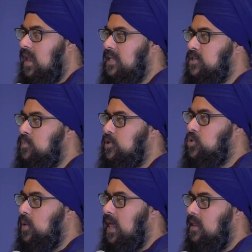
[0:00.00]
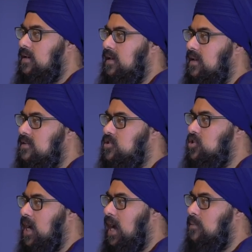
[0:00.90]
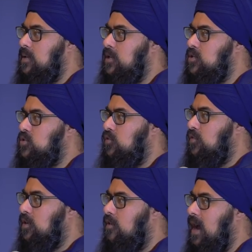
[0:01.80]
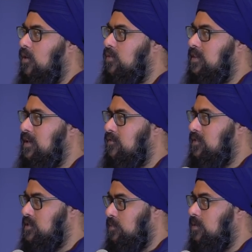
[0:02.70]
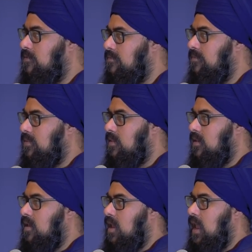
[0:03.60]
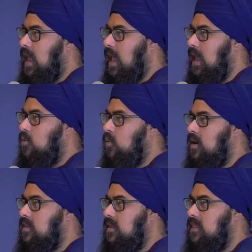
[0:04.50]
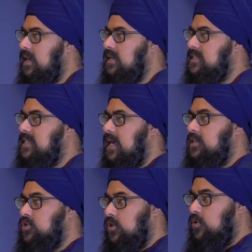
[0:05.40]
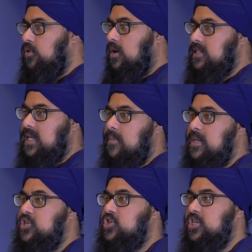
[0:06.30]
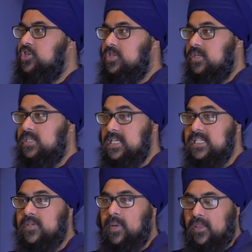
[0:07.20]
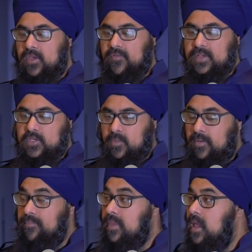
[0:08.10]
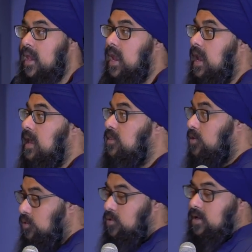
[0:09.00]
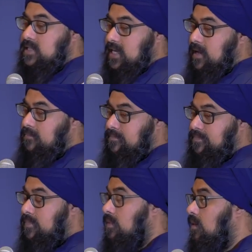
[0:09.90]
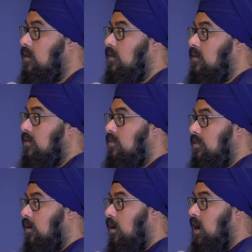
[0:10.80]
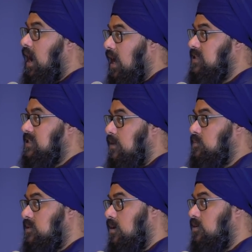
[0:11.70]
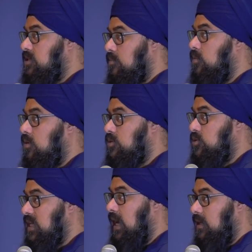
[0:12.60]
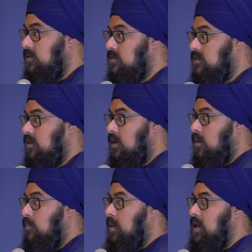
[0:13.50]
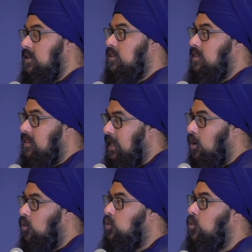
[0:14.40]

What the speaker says: and spirituality's job is to figure out the invisible. And one of the things that Sri Guru Granth Sahib teaches us is about the invisible. In the Guru Granth Sahib, there are concepts that are similar to science, but they go